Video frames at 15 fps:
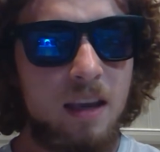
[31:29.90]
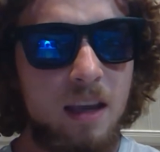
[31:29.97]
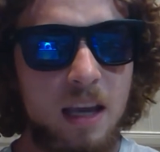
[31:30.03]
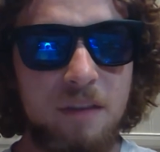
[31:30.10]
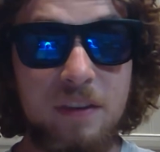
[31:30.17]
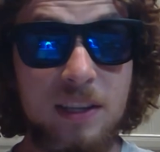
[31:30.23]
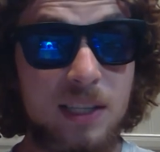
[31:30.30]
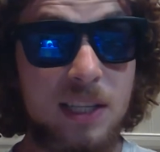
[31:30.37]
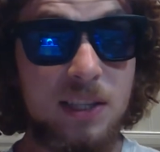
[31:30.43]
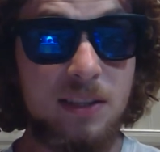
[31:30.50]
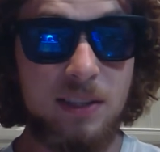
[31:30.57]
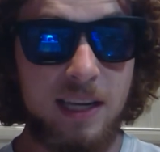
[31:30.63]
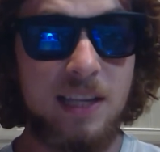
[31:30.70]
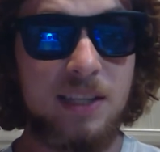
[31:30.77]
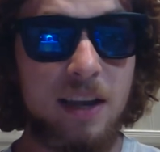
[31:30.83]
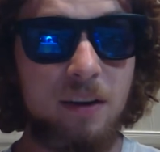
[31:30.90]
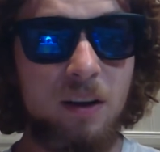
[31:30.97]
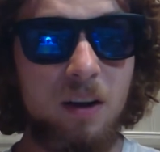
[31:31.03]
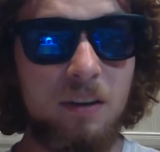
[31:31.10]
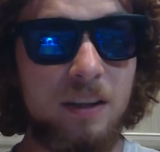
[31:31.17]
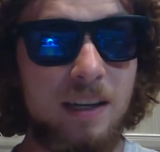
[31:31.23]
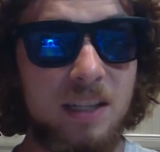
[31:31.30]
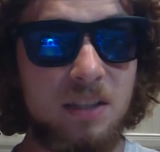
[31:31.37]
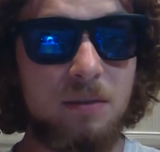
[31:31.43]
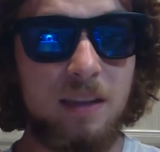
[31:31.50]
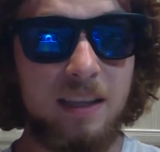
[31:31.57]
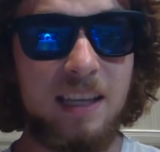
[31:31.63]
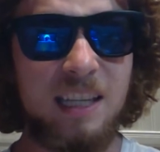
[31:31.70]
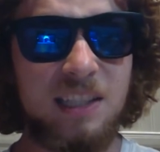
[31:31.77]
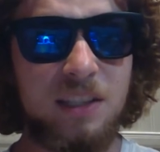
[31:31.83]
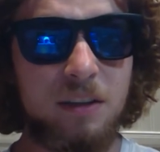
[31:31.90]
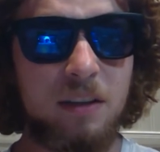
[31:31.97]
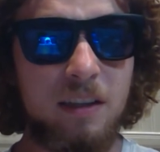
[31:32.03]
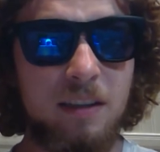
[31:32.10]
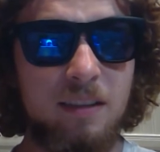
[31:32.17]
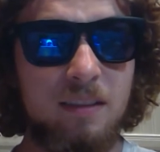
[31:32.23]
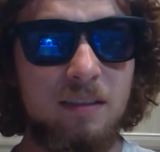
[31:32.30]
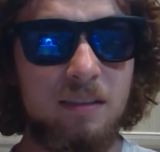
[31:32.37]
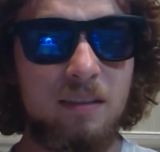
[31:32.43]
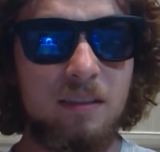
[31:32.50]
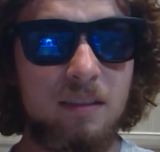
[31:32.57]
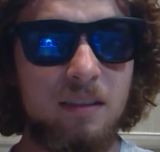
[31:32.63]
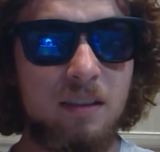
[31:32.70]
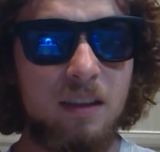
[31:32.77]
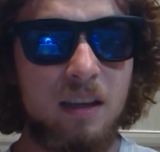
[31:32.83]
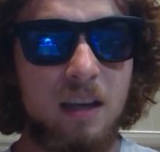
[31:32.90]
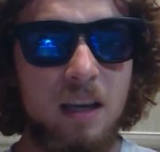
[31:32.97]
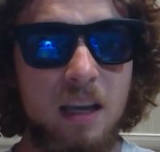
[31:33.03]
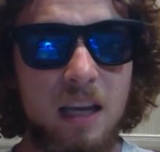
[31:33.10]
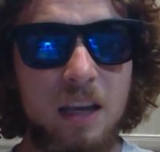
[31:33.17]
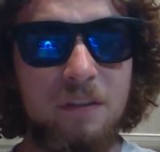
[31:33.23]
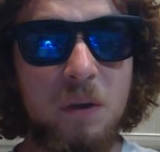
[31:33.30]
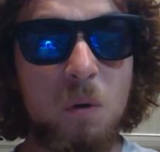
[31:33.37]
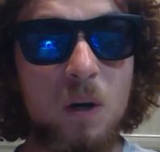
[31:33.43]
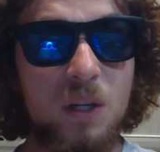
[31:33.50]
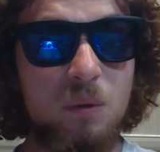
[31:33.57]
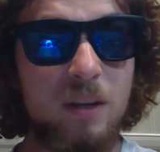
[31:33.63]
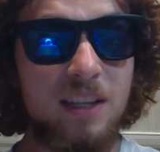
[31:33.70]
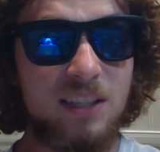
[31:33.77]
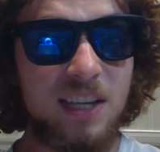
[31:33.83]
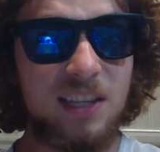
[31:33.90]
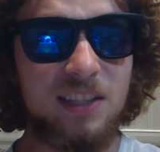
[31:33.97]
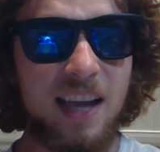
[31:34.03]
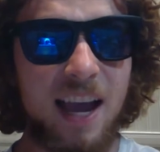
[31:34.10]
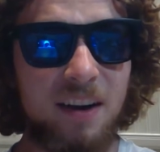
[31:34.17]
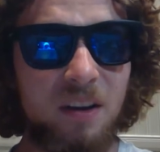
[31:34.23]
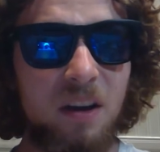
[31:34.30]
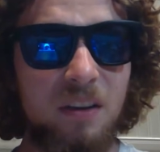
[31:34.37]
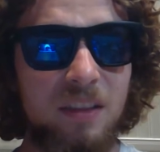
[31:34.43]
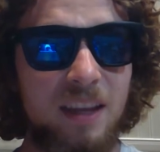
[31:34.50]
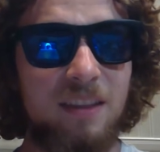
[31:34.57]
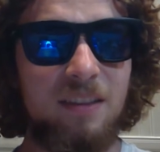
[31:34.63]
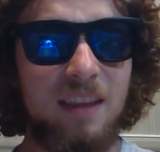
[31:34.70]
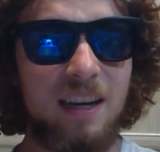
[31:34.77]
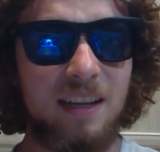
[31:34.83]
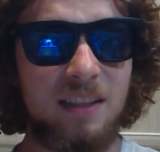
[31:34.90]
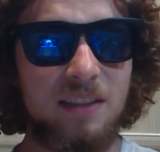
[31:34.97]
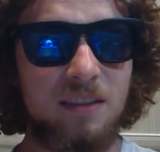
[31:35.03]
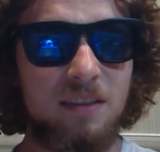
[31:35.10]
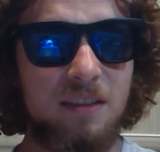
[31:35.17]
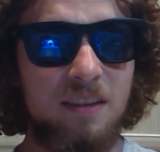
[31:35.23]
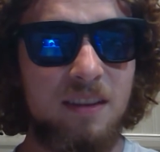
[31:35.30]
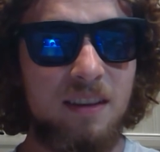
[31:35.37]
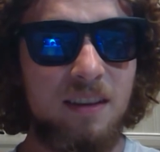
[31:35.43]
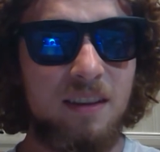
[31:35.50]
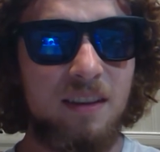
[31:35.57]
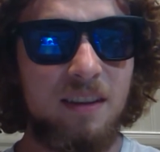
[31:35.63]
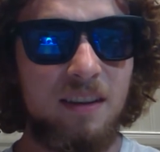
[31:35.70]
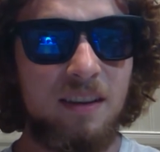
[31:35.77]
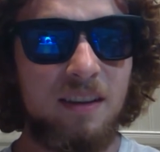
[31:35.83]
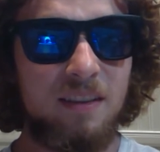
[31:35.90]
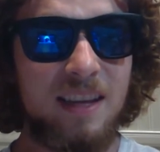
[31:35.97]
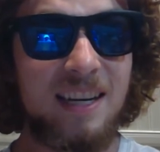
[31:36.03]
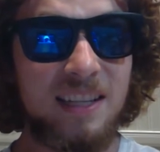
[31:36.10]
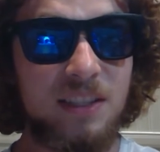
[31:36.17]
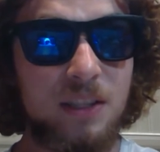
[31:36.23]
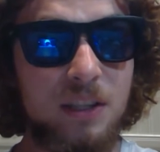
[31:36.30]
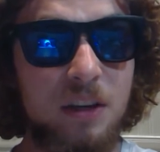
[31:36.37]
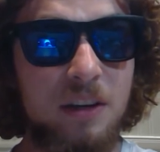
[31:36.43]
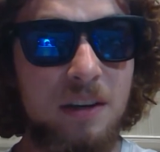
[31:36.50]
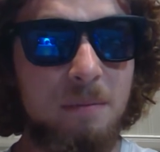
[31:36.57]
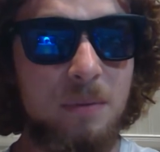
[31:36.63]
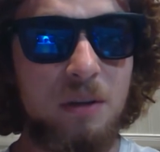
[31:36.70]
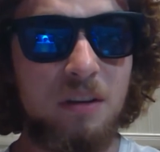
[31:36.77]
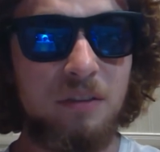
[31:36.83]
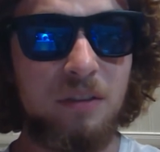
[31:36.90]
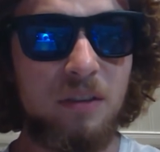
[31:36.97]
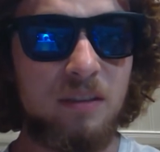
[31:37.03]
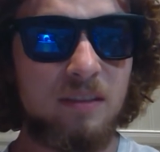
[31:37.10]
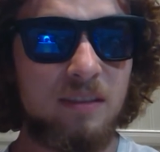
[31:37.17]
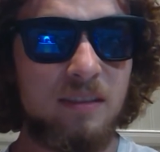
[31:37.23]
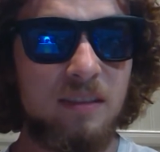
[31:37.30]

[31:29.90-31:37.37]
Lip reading: If existence is at all, then it's good. If you are to exist at all, then it's good and beautiful.